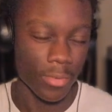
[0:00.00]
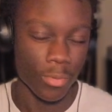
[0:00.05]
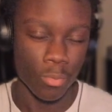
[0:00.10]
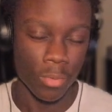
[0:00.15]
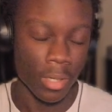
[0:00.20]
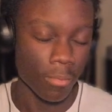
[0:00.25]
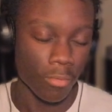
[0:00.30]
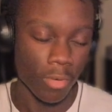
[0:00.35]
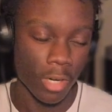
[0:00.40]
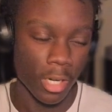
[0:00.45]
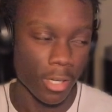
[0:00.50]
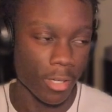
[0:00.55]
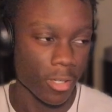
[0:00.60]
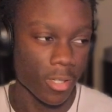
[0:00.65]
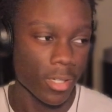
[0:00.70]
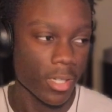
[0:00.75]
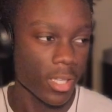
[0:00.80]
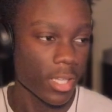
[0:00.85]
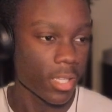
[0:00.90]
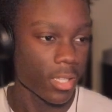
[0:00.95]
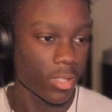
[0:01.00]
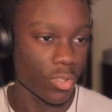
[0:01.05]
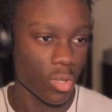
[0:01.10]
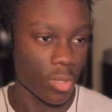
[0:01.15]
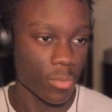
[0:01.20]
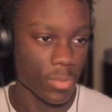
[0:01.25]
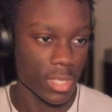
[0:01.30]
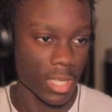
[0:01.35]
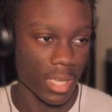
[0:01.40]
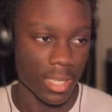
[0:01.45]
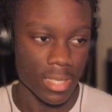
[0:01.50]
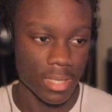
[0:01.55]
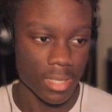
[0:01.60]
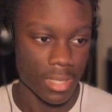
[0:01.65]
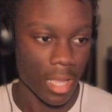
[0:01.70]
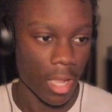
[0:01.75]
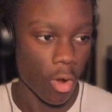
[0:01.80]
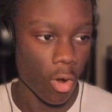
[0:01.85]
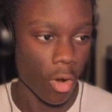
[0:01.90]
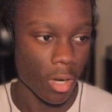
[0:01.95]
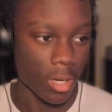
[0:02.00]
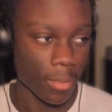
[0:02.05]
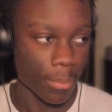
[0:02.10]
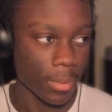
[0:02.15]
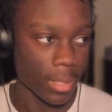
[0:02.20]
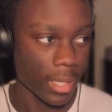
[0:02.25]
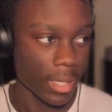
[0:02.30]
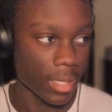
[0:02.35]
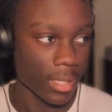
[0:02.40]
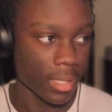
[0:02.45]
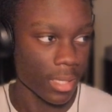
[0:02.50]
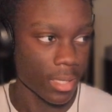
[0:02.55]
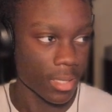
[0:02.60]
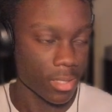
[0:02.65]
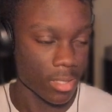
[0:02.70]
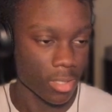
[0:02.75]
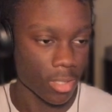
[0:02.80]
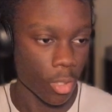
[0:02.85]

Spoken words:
rim runner. You know what I'm saying? He's not hard to play against,